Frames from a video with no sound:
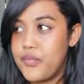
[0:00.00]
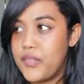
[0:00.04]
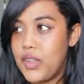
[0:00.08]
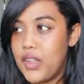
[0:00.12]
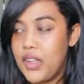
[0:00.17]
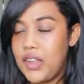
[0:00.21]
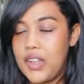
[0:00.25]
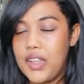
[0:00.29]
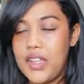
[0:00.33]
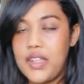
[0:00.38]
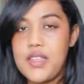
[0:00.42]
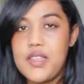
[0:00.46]

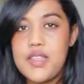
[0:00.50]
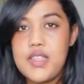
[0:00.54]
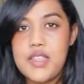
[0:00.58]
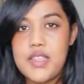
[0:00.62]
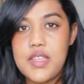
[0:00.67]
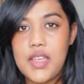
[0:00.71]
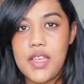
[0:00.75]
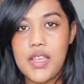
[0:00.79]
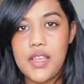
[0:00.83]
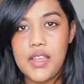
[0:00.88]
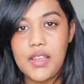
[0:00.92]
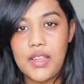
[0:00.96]

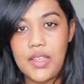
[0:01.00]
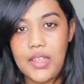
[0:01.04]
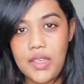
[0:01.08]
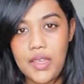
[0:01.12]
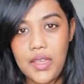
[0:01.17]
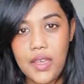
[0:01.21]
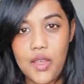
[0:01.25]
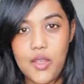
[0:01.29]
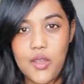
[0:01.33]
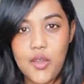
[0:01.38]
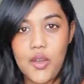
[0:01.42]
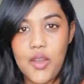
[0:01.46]
Let's
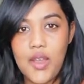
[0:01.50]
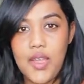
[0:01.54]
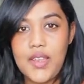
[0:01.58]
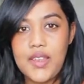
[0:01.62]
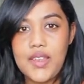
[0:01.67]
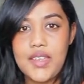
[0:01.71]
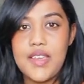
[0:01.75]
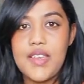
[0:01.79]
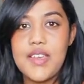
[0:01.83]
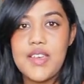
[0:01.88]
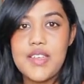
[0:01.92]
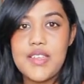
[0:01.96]
hear your
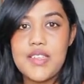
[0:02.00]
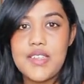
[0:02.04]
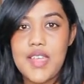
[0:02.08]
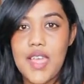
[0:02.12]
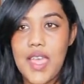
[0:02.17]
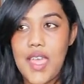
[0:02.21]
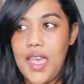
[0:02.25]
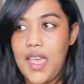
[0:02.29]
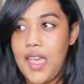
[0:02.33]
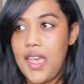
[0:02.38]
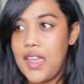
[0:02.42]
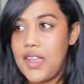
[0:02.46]
ideas
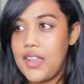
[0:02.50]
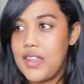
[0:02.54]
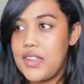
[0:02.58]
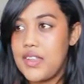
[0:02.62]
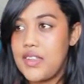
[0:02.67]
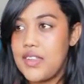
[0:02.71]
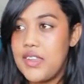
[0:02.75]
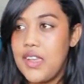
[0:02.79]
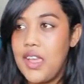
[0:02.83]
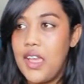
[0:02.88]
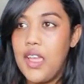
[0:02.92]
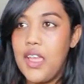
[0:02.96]

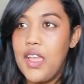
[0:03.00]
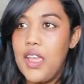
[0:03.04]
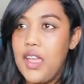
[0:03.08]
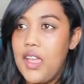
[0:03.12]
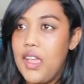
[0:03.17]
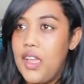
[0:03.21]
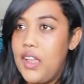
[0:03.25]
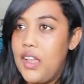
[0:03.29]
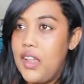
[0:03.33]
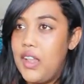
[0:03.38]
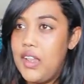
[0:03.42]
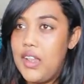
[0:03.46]
and
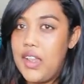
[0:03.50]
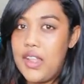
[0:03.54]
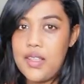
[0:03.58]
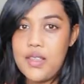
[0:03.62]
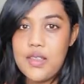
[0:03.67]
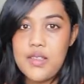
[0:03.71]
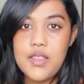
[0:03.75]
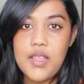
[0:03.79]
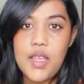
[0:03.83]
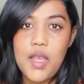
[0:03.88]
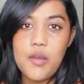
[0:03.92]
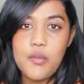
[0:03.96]

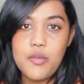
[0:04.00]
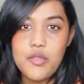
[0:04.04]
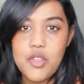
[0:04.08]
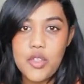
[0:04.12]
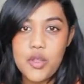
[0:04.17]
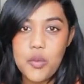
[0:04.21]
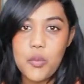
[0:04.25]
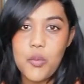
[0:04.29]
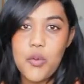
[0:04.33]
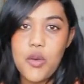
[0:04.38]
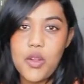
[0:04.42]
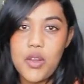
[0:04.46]
let's come
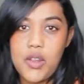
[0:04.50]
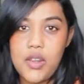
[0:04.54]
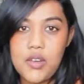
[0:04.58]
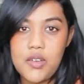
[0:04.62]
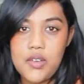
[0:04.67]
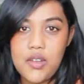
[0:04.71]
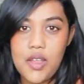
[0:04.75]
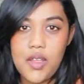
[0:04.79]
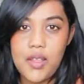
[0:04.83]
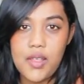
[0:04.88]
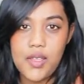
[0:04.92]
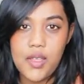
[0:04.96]
to the board and
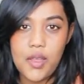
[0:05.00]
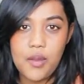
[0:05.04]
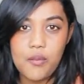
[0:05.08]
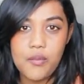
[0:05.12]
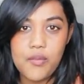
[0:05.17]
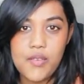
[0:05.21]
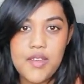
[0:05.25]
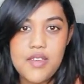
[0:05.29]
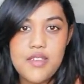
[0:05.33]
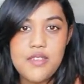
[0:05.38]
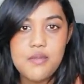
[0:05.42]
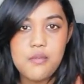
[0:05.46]
write them,
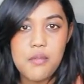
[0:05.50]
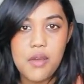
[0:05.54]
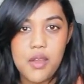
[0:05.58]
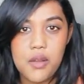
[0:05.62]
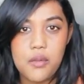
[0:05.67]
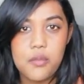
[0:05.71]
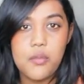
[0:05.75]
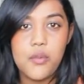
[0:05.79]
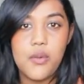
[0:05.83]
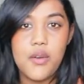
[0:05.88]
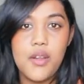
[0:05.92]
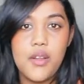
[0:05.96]
the
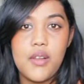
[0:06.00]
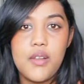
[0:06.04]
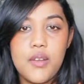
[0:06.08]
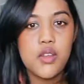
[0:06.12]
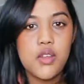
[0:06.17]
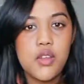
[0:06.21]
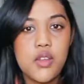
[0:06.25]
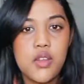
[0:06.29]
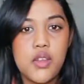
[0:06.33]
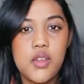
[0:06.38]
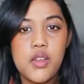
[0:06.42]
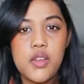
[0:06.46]
smart board.
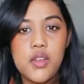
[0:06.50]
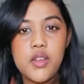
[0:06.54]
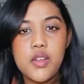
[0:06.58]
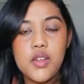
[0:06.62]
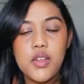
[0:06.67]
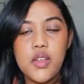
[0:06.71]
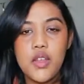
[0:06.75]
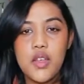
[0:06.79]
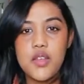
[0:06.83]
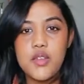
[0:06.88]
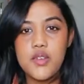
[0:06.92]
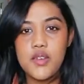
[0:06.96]

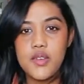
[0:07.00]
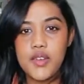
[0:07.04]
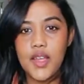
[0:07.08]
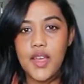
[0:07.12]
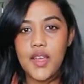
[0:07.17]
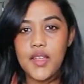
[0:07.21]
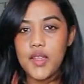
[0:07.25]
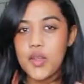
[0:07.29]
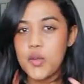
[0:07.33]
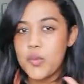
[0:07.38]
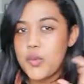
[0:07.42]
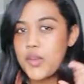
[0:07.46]
So
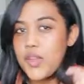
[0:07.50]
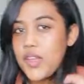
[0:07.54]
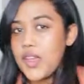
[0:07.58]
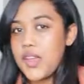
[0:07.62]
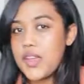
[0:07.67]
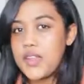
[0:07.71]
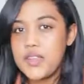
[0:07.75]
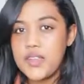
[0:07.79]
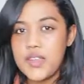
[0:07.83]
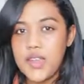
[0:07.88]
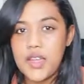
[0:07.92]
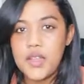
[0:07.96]
now that we
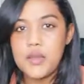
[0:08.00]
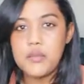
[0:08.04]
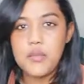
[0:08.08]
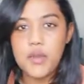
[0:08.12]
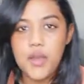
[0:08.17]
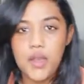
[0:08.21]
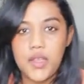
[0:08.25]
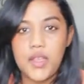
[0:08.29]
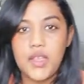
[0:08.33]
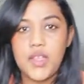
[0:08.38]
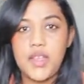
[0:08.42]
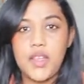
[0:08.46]
are done
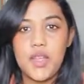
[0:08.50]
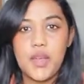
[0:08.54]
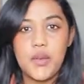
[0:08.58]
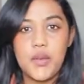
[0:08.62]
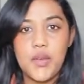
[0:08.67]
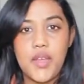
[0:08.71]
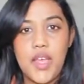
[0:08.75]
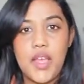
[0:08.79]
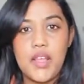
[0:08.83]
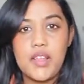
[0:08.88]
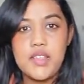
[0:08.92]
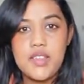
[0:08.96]
marking our
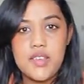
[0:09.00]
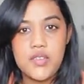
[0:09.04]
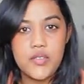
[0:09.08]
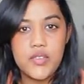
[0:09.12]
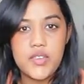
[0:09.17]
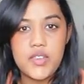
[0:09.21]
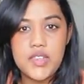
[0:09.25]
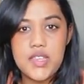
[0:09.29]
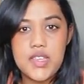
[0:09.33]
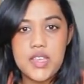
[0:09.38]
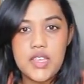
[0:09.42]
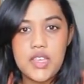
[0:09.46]

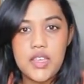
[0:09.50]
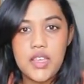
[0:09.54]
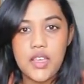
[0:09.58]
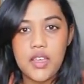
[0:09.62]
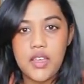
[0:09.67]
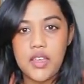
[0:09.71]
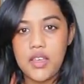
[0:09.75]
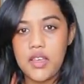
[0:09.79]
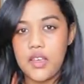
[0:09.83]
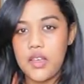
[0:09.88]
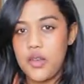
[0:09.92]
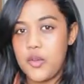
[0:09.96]
activity,
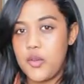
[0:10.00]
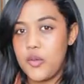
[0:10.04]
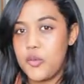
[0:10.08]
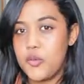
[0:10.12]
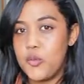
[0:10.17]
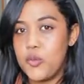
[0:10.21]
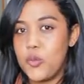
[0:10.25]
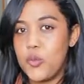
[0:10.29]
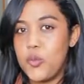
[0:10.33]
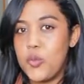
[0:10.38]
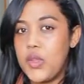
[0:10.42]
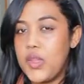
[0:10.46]

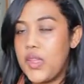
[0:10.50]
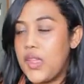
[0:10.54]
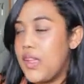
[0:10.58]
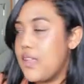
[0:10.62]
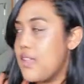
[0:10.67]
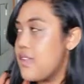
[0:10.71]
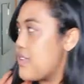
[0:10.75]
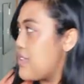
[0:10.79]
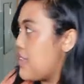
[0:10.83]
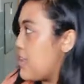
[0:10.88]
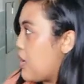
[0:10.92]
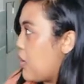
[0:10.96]
we can
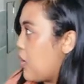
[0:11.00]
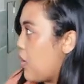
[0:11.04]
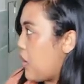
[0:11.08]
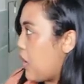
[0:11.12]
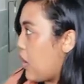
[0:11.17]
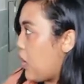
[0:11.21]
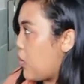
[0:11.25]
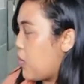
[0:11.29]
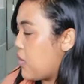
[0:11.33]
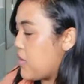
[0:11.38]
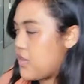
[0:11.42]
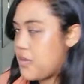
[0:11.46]
see on
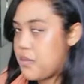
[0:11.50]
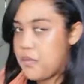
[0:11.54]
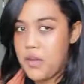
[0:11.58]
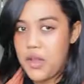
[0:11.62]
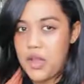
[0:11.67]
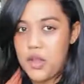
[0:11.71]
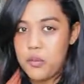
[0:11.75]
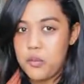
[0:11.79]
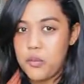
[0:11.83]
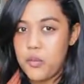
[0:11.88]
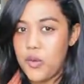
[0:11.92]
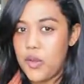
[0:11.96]
our
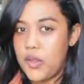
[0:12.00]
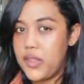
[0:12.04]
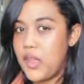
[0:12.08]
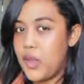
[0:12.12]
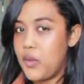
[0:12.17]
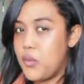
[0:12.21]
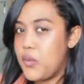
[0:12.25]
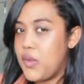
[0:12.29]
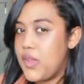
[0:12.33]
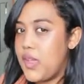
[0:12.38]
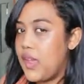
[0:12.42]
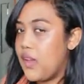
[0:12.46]
smart board
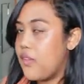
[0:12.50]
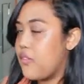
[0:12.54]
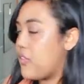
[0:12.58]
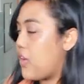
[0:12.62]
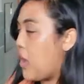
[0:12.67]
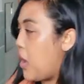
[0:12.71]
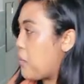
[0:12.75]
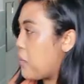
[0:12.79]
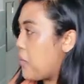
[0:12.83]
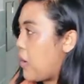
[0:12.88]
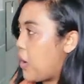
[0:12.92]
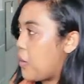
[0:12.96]
that we have
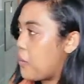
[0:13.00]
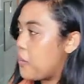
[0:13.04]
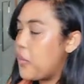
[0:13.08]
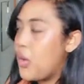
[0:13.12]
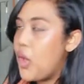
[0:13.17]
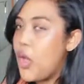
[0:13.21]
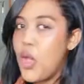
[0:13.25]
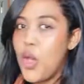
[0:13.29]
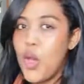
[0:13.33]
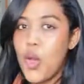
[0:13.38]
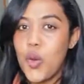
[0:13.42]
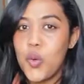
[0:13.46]
come up
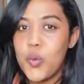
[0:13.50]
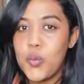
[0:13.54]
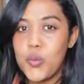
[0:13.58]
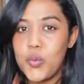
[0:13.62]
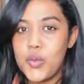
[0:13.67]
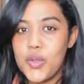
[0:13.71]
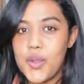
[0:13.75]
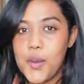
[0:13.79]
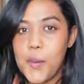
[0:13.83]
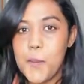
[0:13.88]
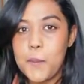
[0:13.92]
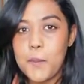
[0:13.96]

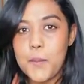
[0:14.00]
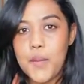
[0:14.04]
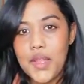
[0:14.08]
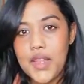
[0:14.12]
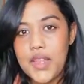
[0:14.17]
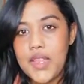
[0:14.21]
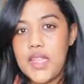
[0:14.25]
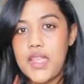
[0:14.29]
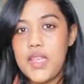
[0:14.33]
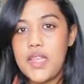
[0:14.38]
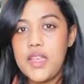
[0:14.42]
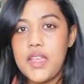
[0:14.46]
with
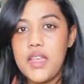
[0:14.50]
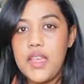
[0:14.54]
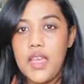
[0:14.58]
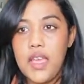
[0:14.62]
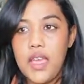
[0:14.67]
many